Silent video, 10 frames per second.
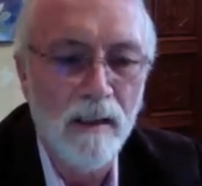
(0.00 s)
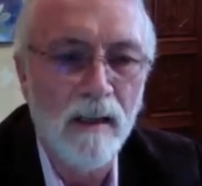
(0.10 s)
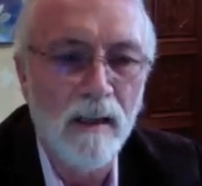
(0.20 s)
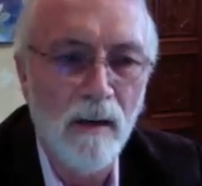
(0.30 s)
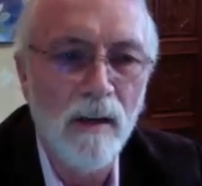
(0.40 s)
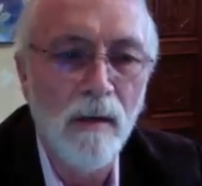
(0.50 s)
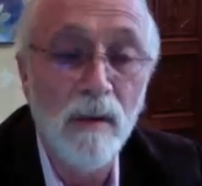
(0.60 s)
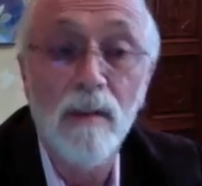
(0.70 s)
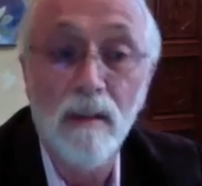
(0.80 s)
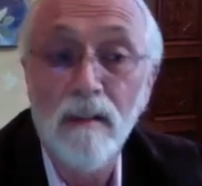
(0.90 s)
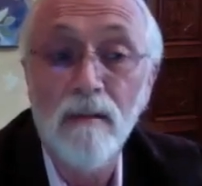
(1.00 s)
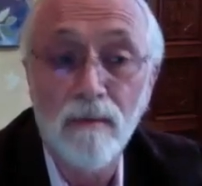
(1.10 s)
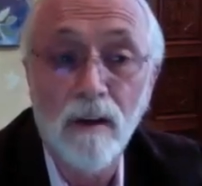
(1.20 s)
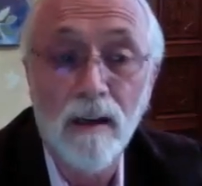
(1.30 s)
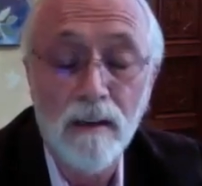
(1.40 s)
care they receive,
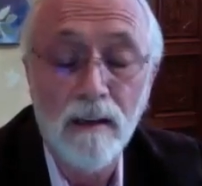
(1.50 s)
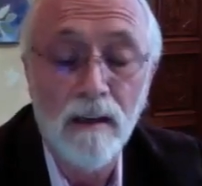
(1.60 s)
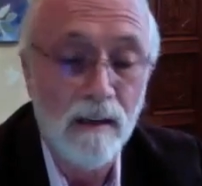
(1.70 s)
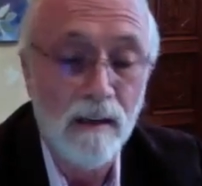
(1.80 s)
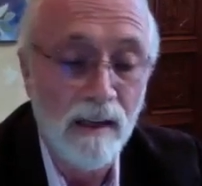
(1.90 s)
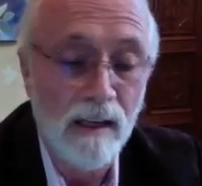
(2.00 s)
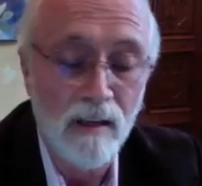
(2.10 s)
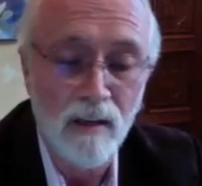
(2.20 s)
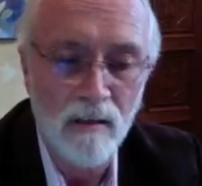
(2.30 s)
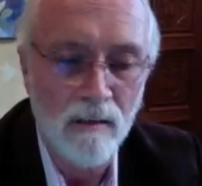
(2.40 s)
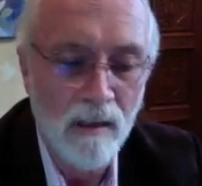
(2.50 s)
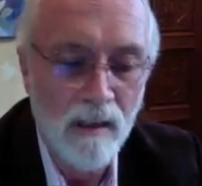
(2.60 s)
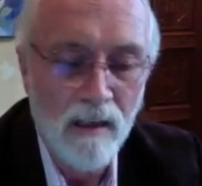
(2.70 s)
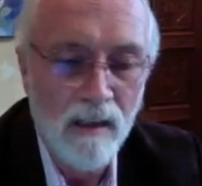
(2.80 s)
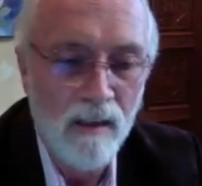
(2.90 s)
right? And it's,
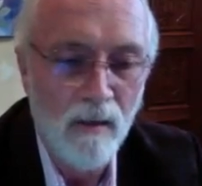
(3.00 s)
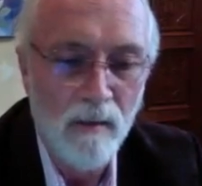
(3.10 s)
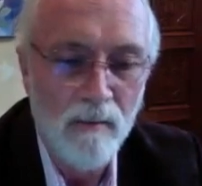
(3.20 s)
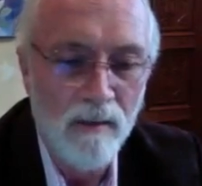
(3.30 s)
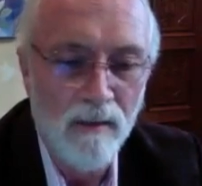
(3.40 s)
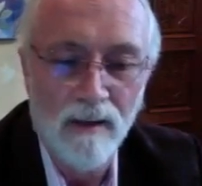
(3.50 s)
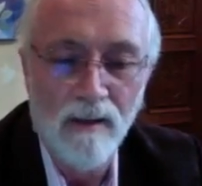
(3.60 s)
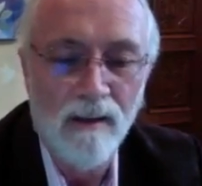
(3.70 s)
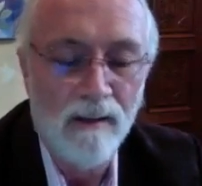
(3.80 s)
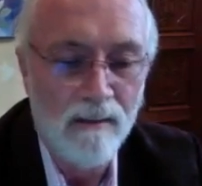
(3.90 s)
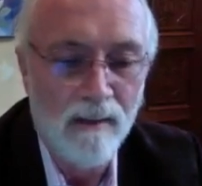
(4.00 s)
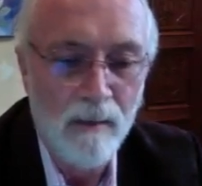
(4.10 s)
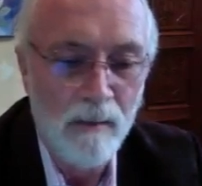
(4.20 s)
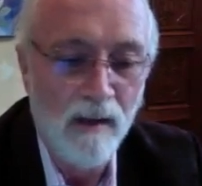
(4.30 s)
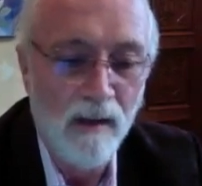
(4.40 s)
and like I keep
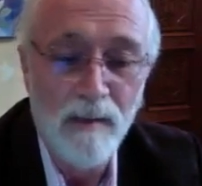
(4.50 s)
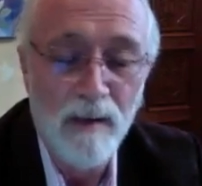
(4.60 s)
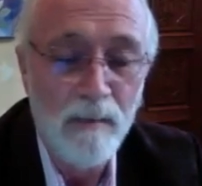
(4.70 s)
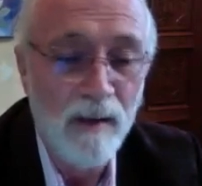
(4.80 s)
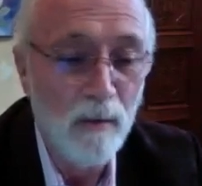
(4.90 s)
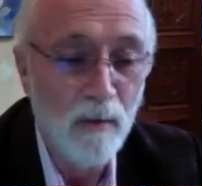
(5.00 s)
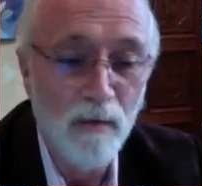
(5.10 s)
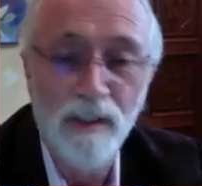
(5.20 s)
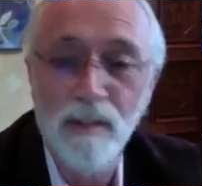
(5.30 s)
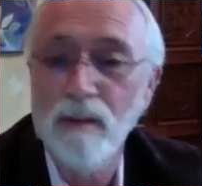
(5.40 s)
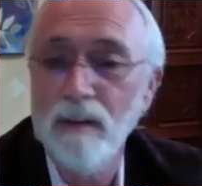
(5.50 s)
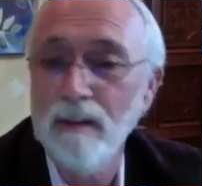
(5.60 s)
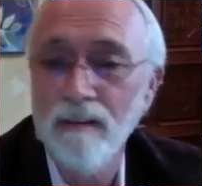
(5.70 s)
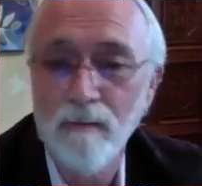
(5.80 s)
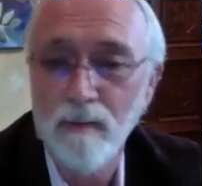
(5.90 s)
talking about my rural district,
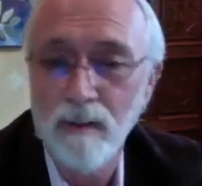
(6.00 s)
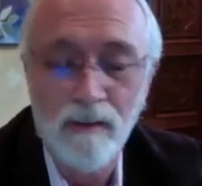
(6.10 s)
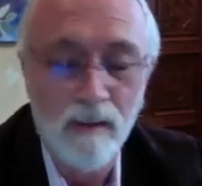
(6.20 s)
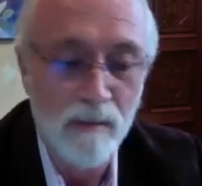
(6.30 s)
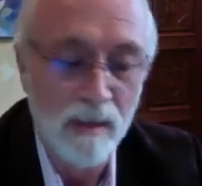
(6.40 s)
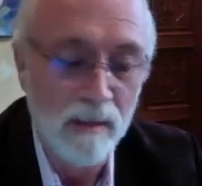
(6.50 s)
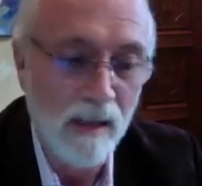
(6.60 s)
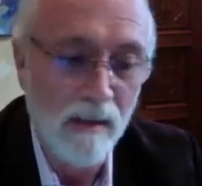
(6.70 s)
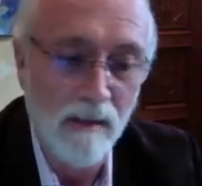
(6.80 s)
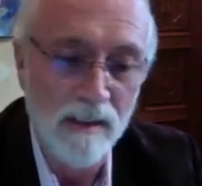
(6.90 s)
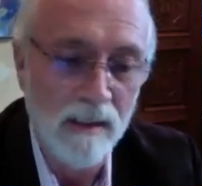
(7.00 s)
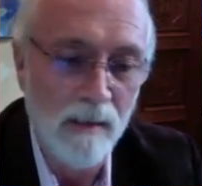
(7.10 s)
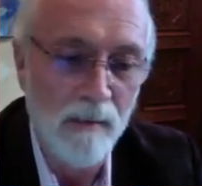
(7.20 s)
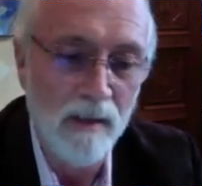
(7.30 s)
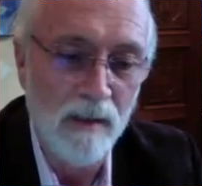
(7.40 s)
and Kim's isn't that
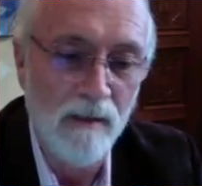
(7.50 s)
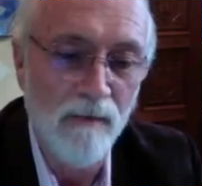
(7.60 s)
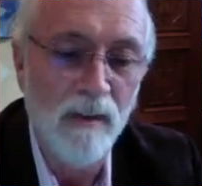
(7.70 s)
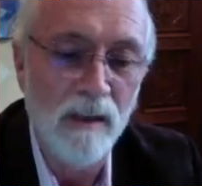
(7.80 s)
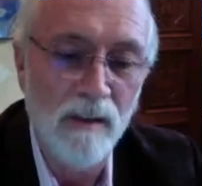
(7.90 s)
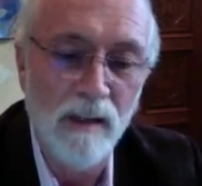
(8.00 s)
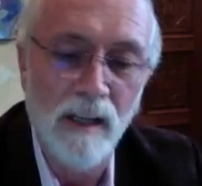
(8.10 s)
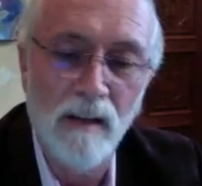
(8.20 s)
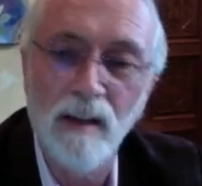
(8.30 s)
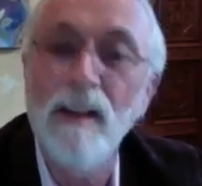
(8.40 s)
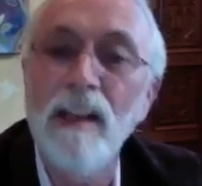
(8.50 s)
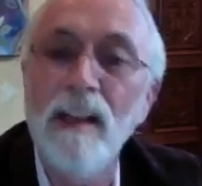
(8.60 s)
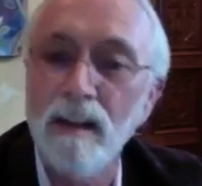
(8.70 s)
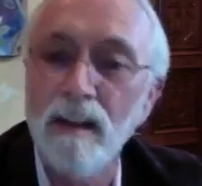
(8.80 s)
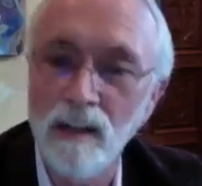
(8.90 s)
much different, and
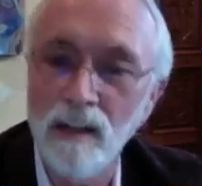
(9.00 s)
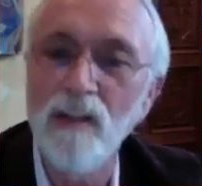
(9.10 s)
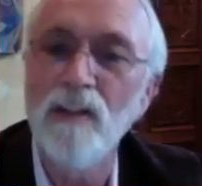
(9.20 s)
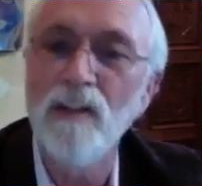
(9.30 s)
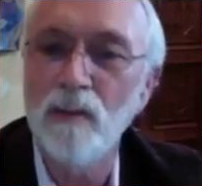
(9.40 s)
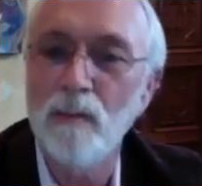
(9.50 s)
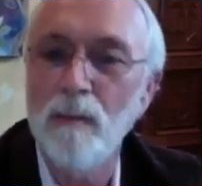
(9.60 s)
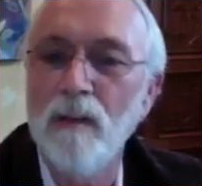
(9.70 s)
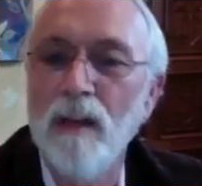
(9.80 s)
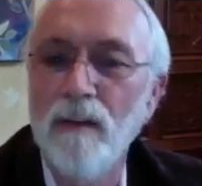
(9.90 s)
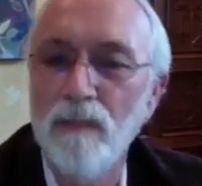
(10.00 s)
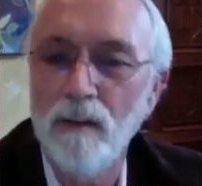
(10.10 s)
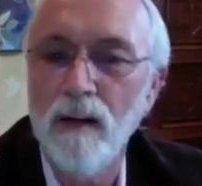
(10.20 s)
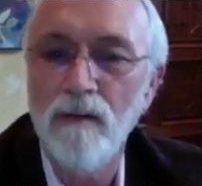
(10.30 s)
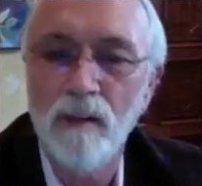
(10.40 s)
the distances people have to
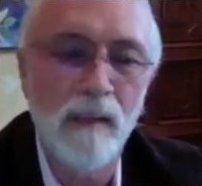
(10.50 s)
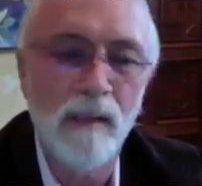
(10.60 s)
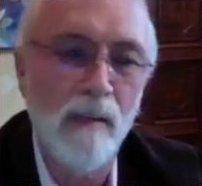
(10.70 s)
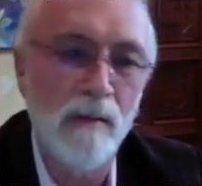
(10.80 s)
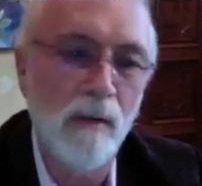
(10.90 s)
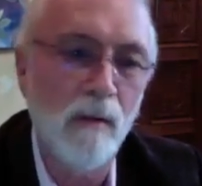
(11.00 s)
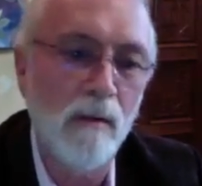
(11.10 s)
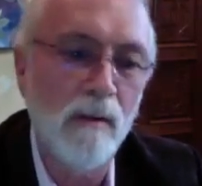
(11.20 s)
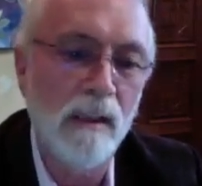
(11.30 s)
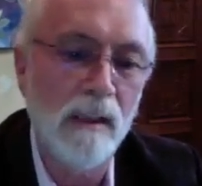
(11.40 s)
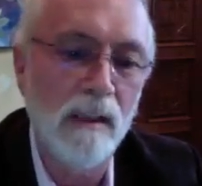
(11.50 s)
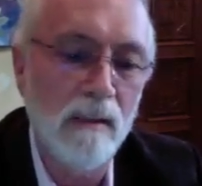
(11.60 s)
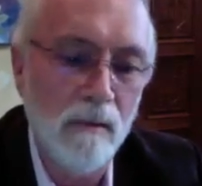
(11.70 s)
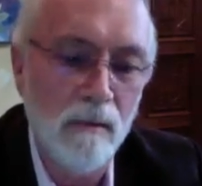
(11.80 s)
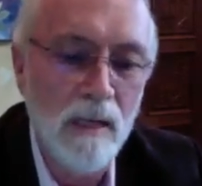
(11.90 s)
drive sometimes in order to get
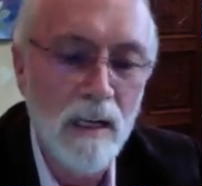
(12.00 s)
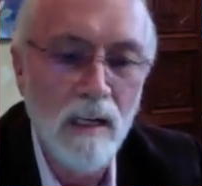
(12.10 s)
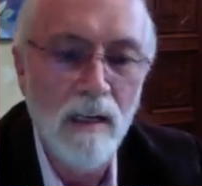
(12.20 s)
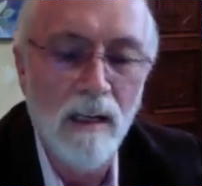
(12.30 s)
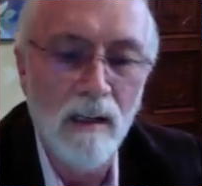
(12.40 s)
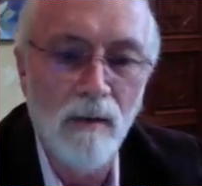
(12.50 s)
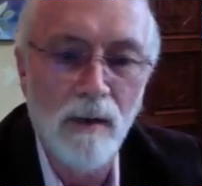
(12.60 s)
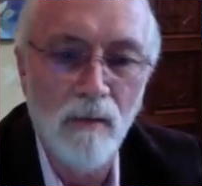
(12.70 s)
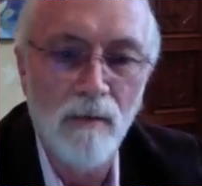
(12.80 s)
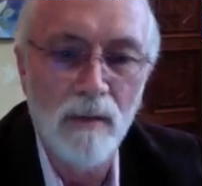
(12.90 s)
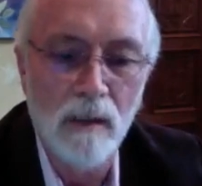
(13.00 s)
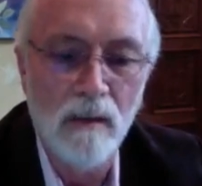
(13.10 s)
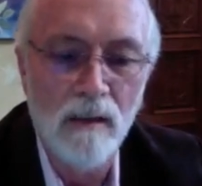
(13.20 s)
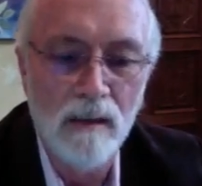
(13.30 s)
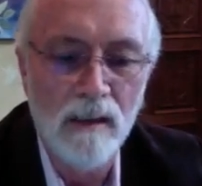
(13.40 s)
to a healthcare
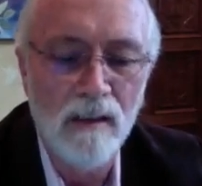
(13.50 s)
facility.